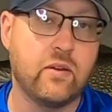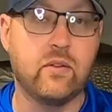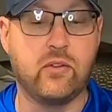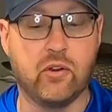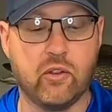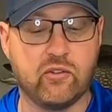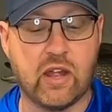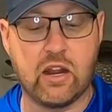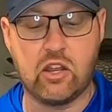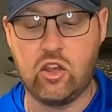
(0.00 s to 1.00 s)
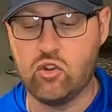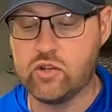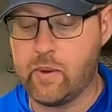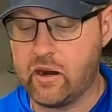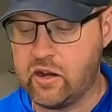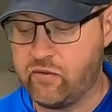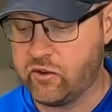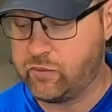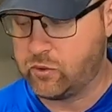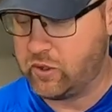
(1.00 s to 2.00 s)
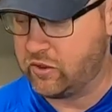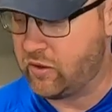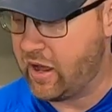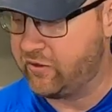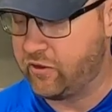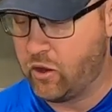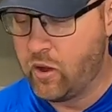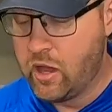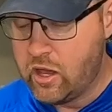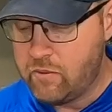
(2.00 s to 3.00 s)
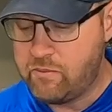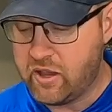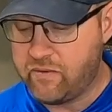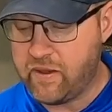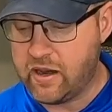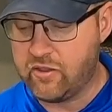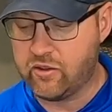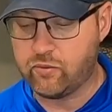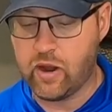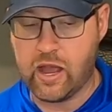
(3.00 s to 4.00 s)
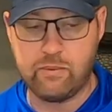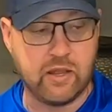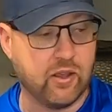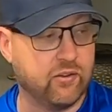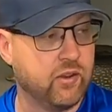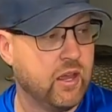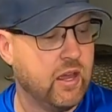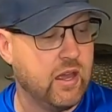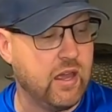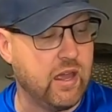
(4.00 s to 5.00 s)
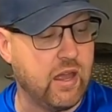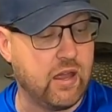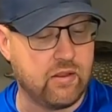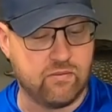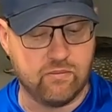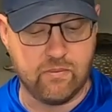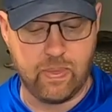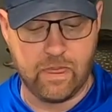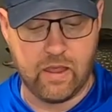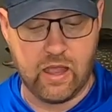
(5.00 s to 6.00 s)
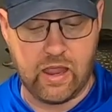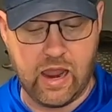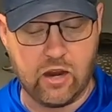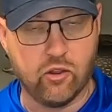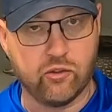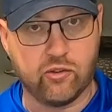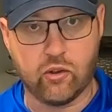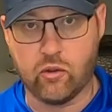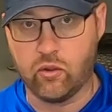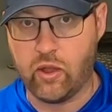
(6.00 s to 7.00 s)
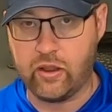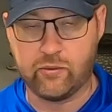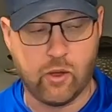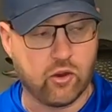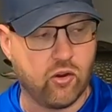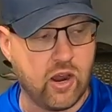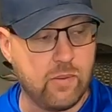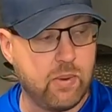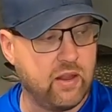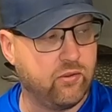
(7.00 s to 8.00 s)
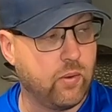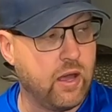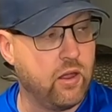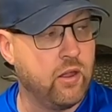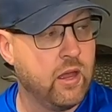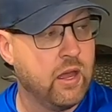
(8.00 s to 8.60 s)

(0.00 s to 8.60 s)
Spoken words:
There's not a huge amount of difference between the rods though. Big fan of this rod because it handles small crankbaits well.